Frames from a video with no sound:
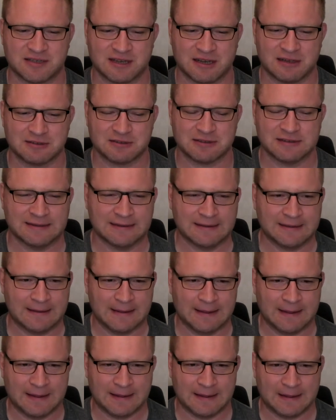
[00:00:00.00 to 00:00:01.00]
house,
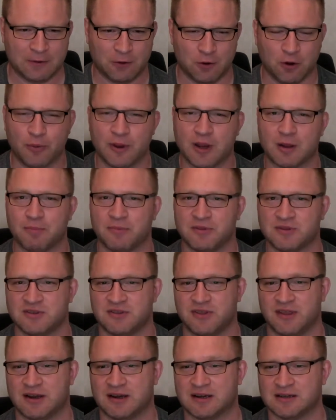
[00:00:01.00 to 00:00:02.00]
all the way up the
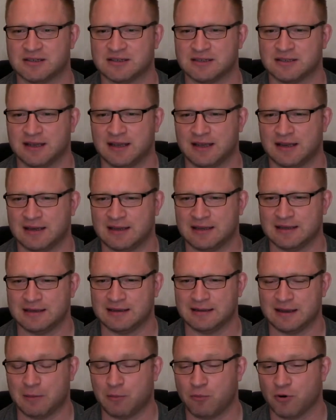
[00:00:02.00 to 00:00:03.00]
stairs, and
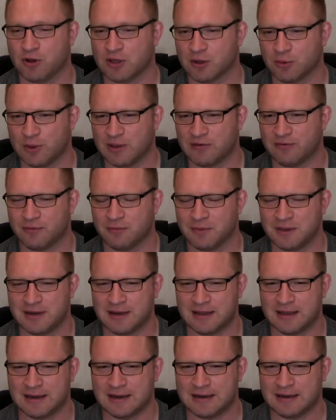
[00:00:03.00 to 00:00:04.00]
I'm running away from it,
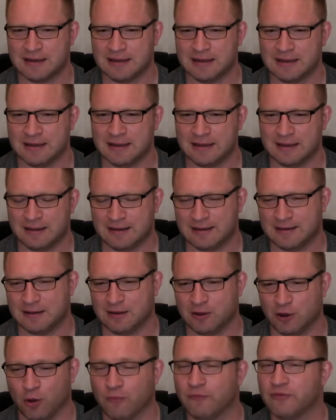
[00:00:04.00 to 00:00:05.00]
and
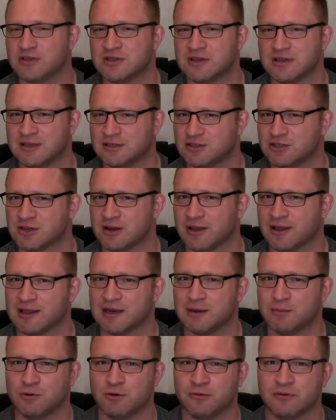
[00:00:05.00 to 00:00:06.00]
obviously, just like in
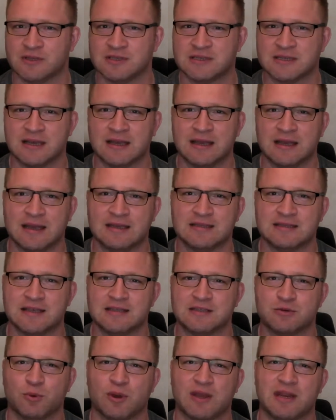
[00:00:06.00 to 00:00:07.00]
the movies,
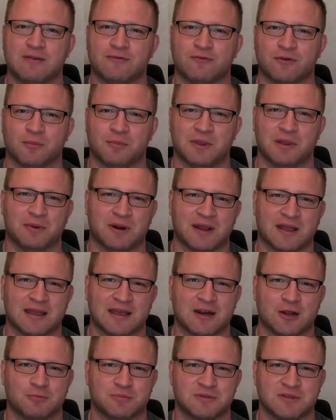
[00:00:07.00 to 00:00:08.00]
it's waiting for me when I
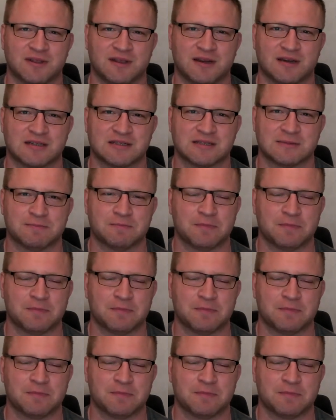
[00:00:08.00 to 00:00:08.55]
get upstairs.